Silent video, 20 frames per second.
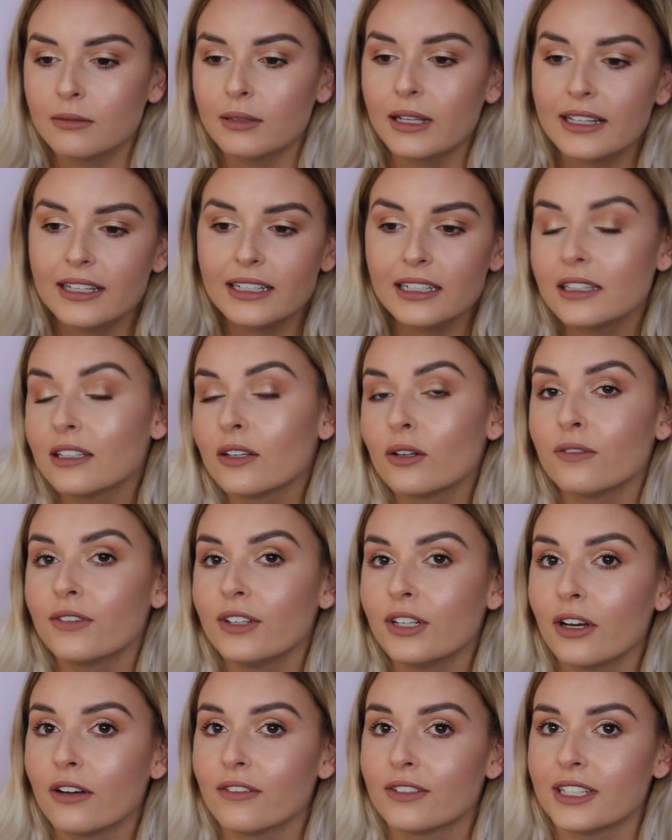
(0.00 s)
Well, I think in the whole
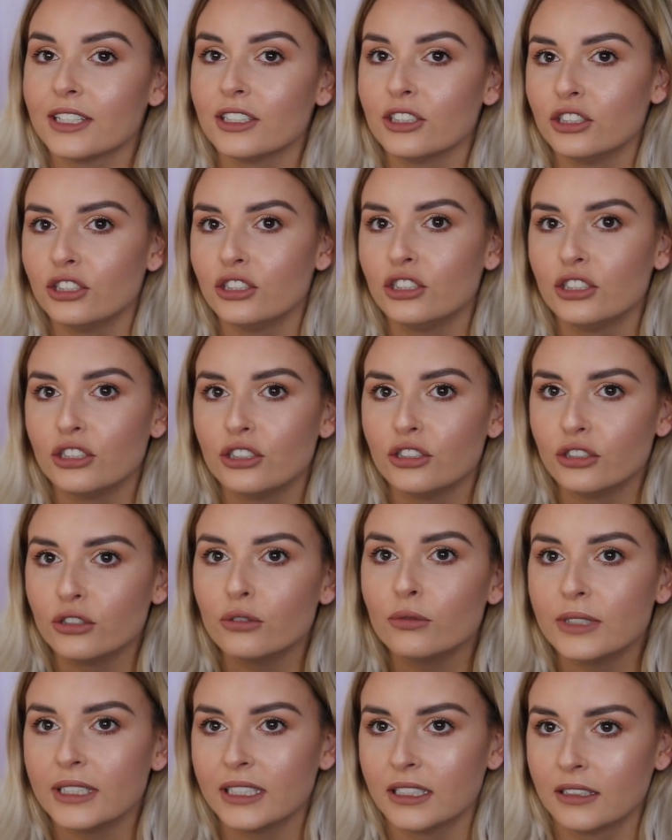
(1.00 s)
video I've said
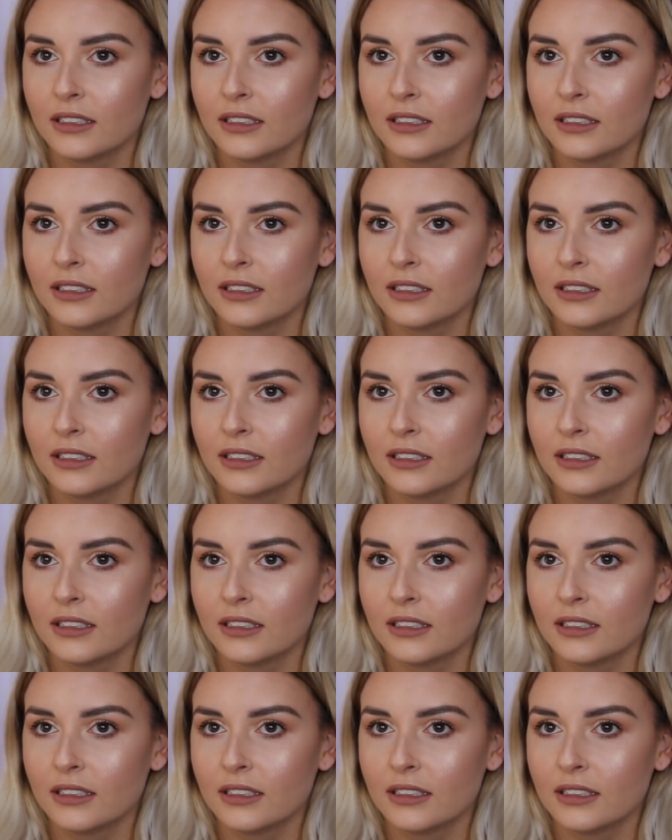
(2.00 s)
dewy.